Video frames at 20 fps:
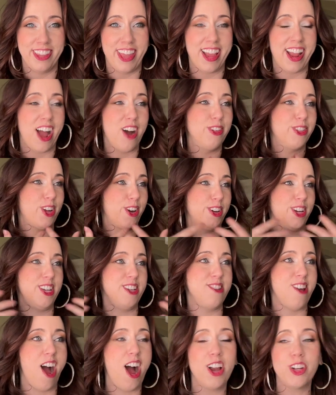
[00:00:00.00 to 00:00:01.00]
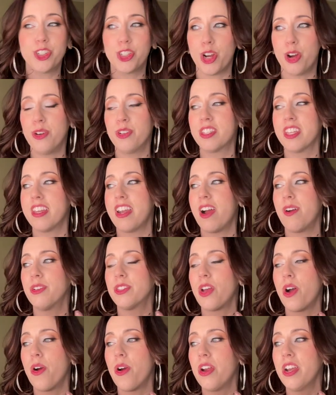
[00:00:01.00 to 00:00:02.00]
like I was already not chosen, I was
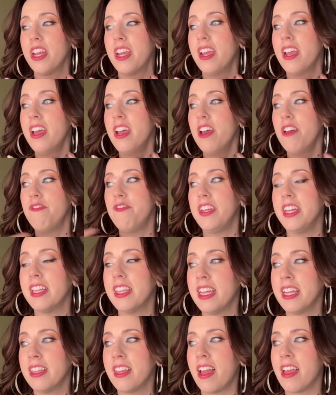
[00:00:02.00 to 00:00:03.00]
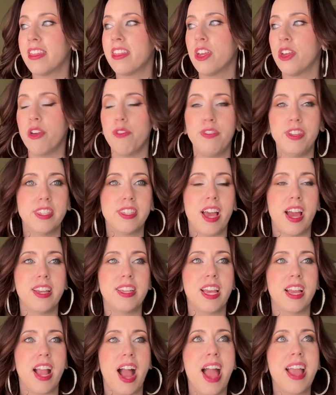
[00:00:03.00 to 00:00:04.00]
already feeling like the goofy
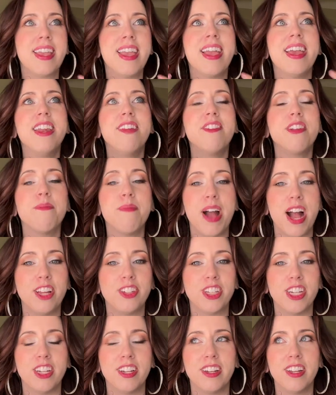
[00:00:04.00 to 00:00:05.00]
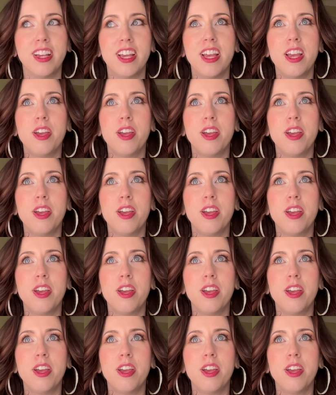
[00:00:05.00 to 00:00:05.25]
sidekick. I can't even imagine